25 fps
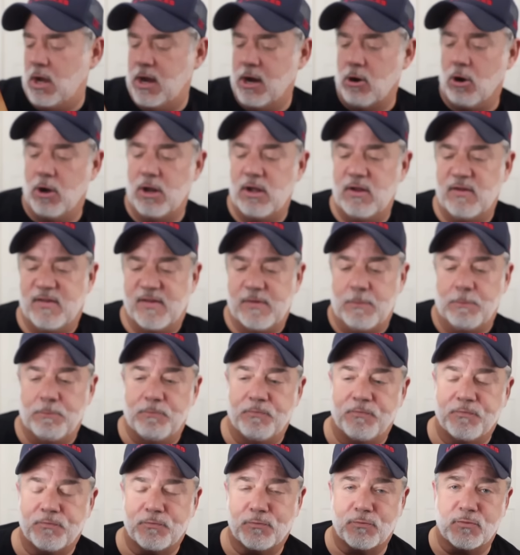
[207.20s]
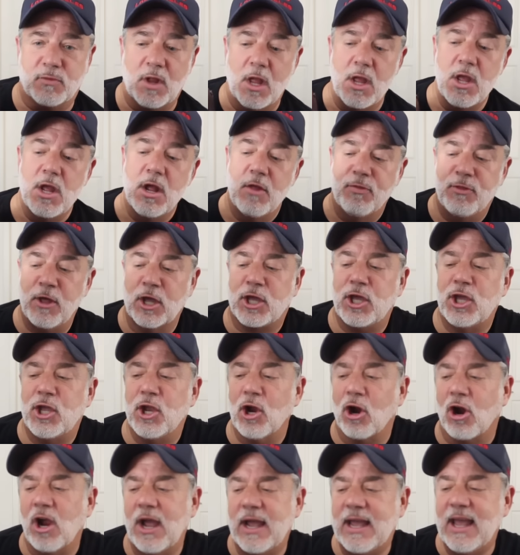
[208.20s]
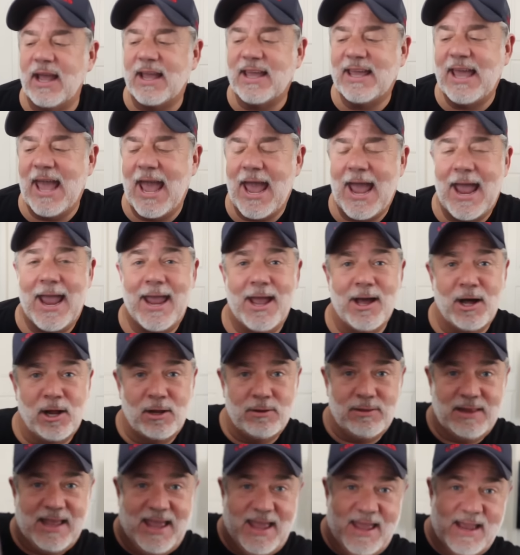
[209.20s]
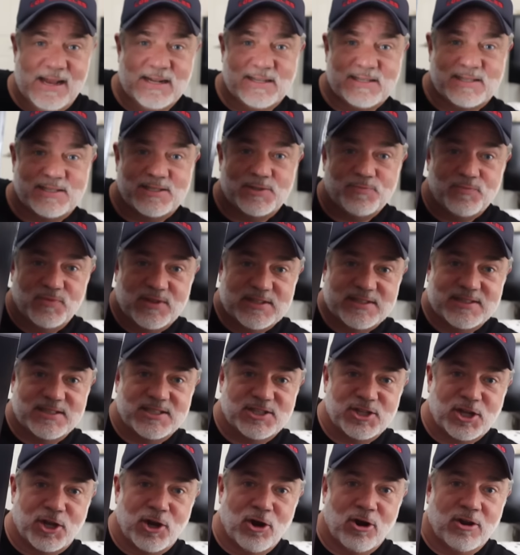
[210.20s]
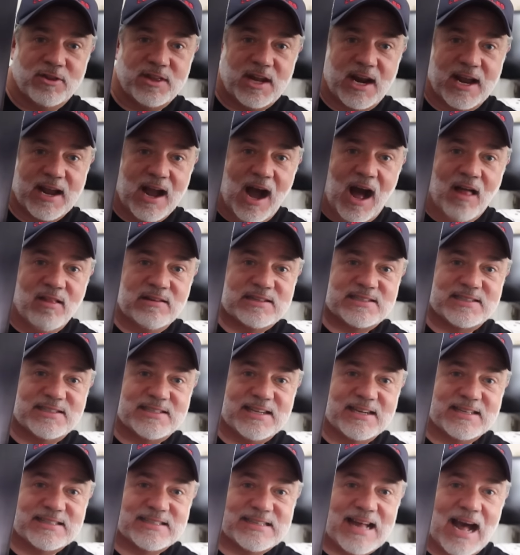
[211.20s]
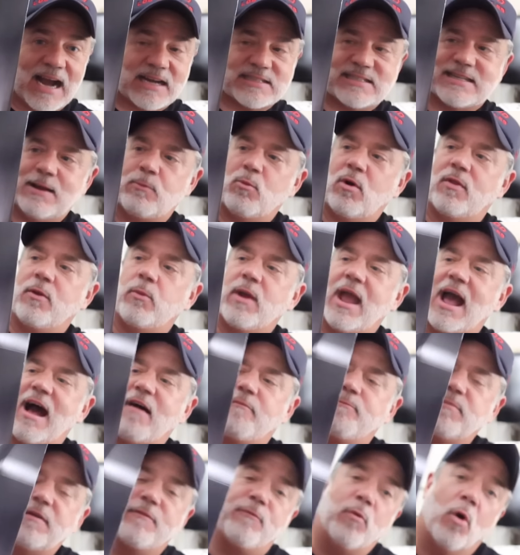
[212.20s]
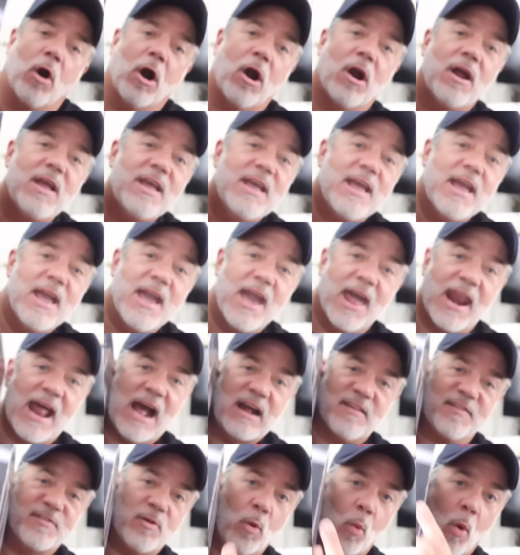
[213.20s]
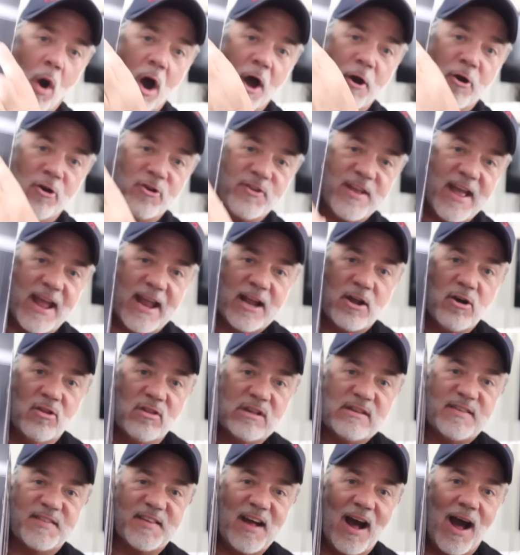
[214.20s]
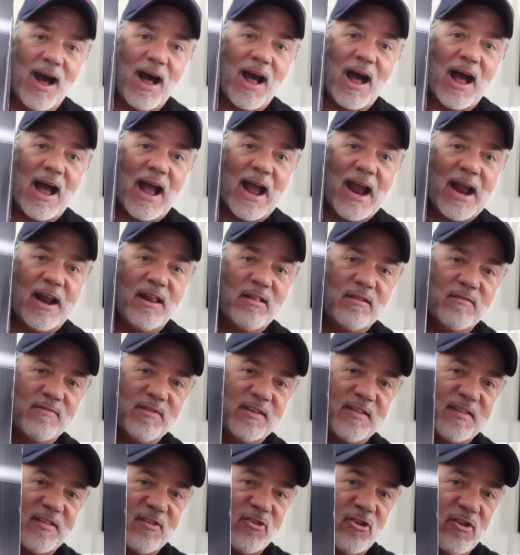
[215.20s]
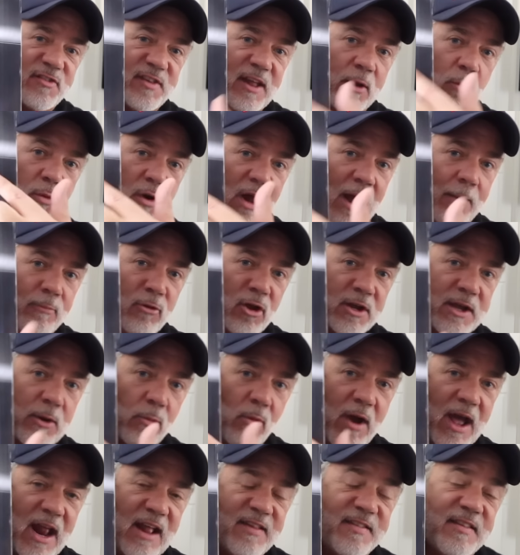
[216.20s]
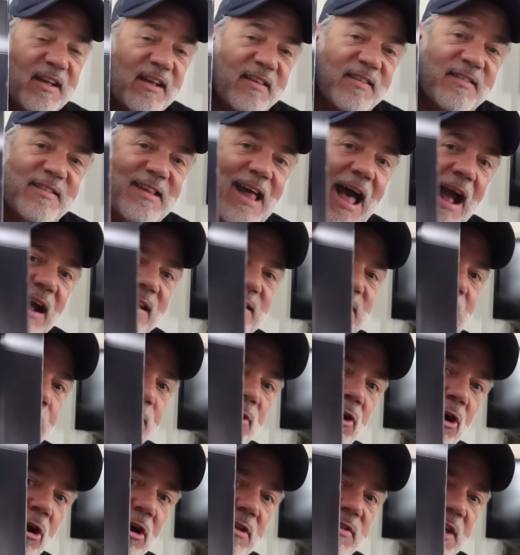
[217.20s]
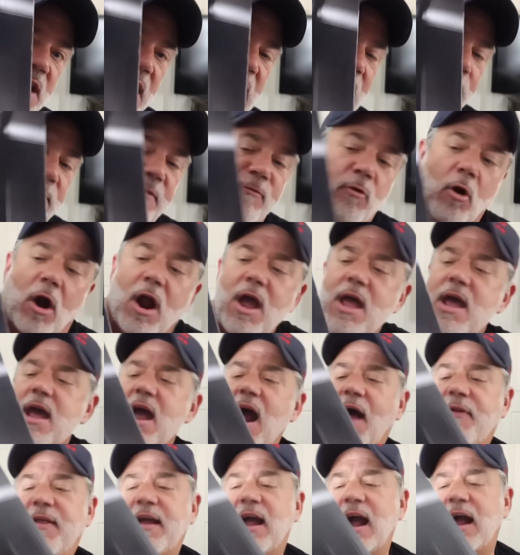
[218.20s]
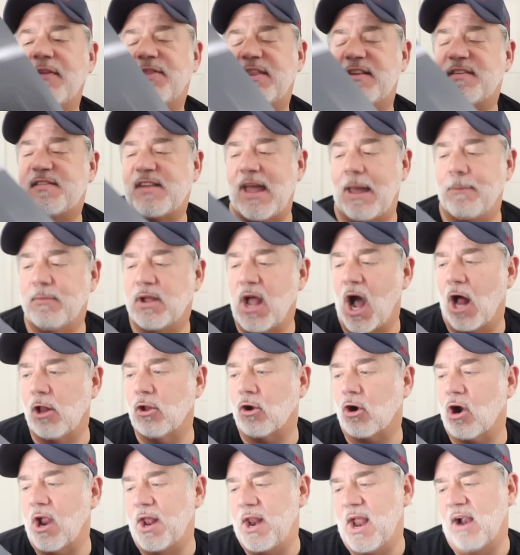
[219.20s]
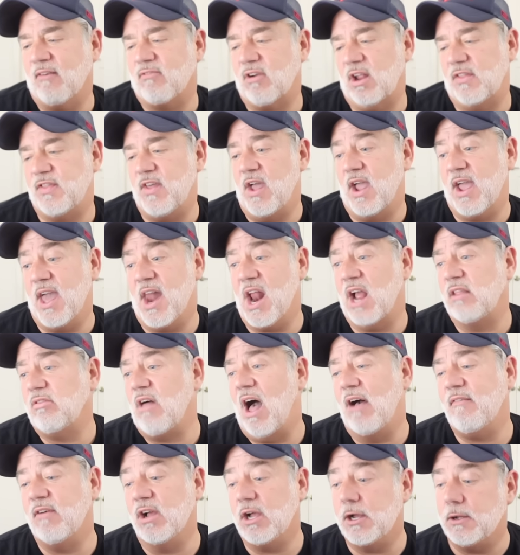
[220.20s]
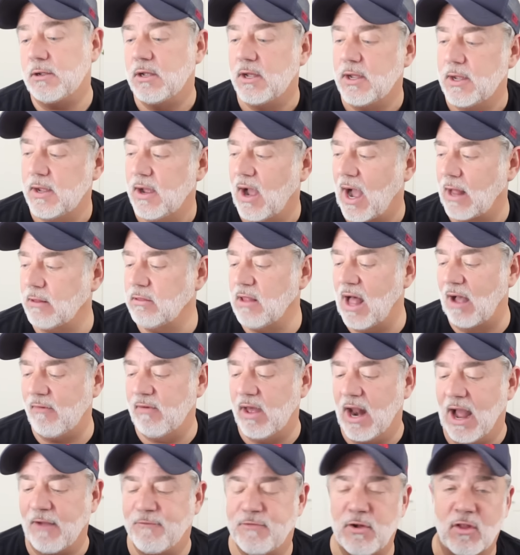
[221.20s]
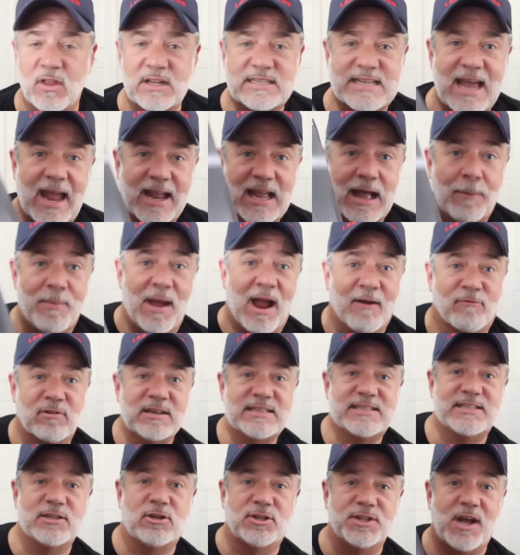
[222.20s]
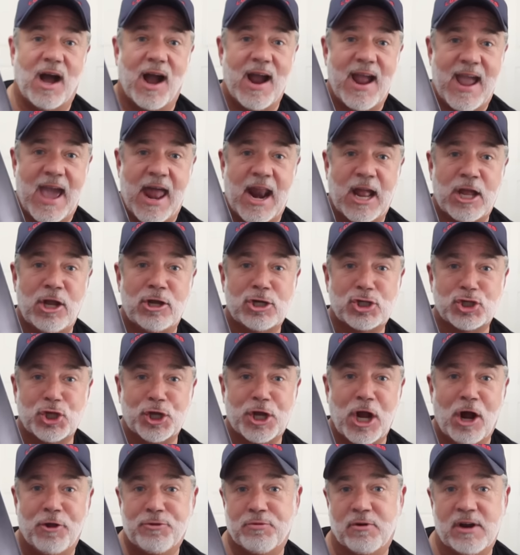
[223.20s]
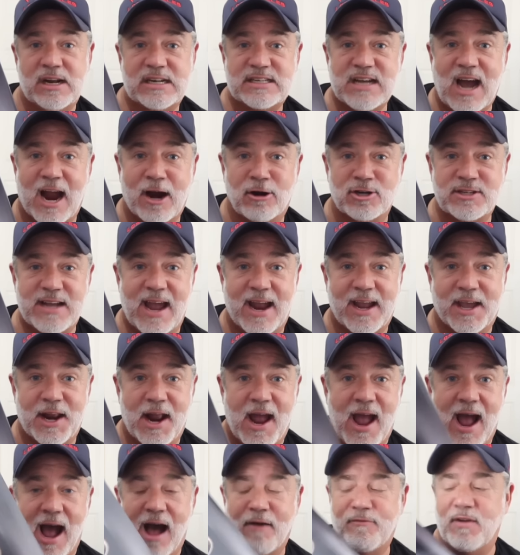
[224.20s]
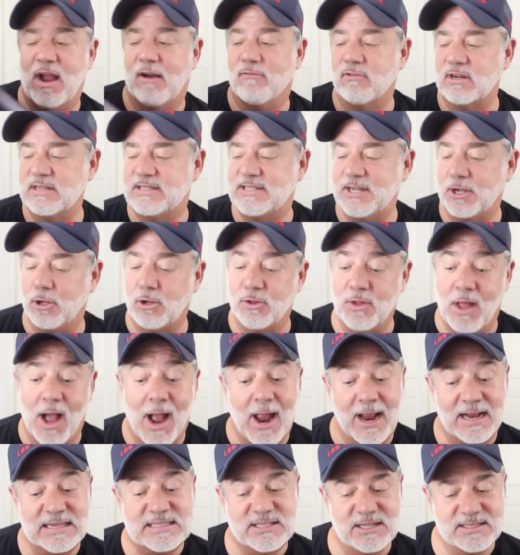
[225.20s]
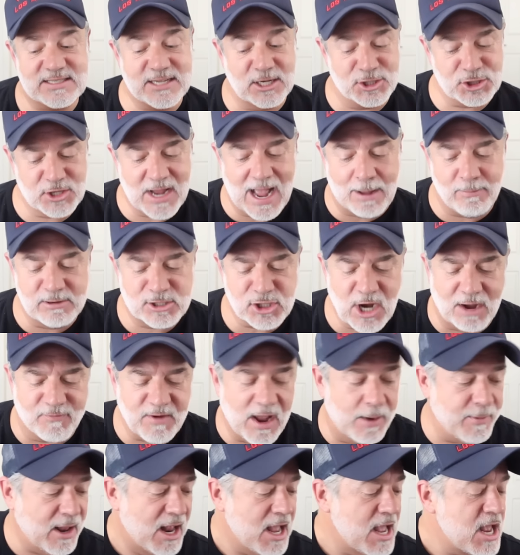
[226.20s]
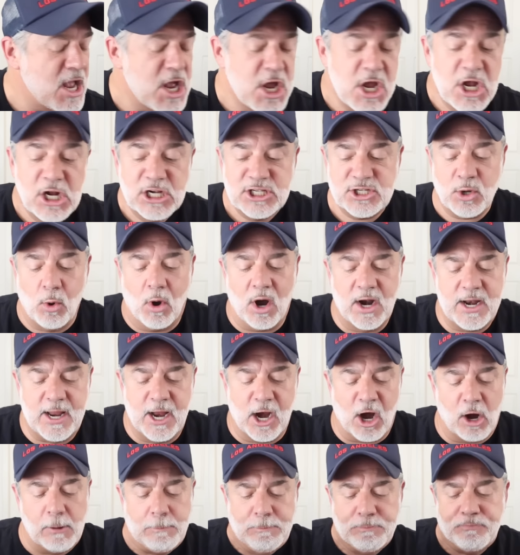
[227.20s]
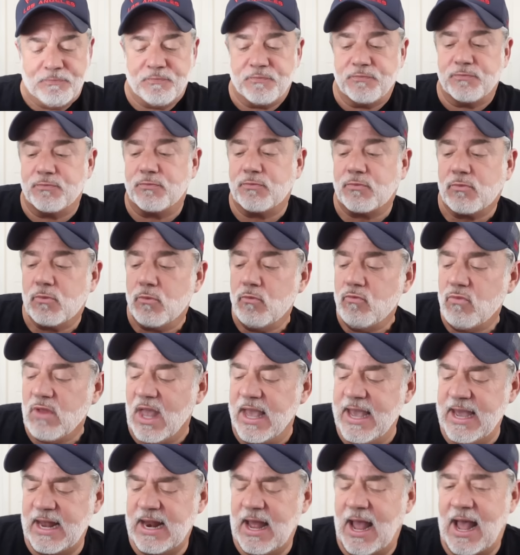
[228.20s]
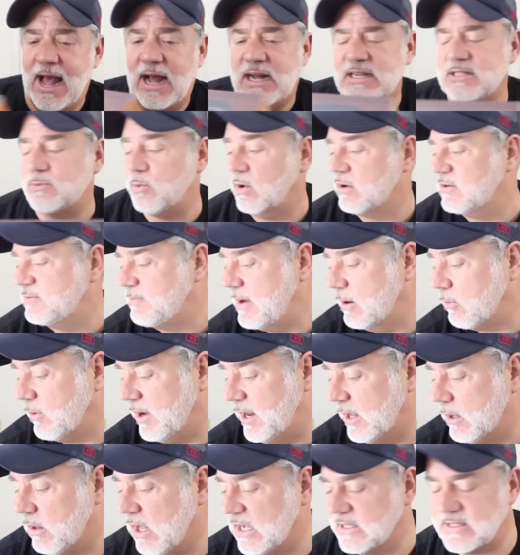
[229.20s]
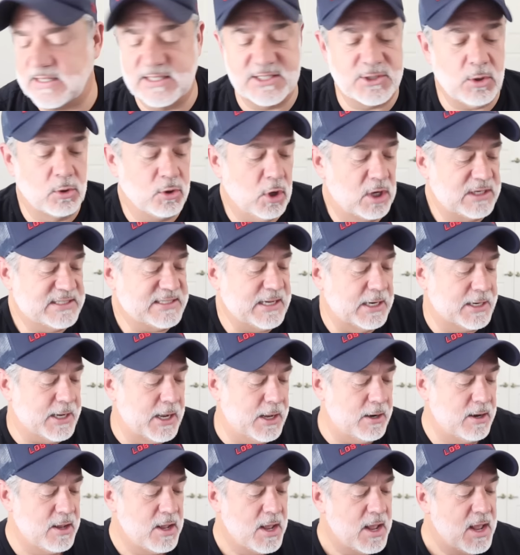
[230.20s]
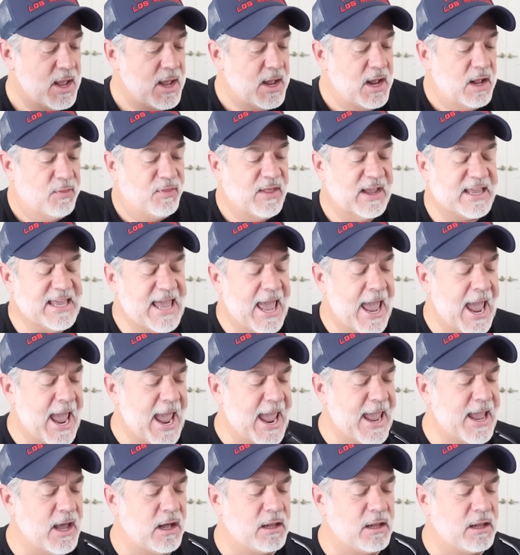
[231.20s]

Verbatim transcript: here it is. The Keurig K Elite. This is the Keurig that I got. This is the exact same one that we have before. It has the water tank on the side. This is just like where I'm looking right. It's the exact same Keurig that I had before. I think I got the same color and everything. And I love it. I love it. I fill the tank up every single night and I usually go through an entire tank and a half every single night. So it tells you how much coffee I had. So on here, it has, where's my reading glasses? Hold on a second. The K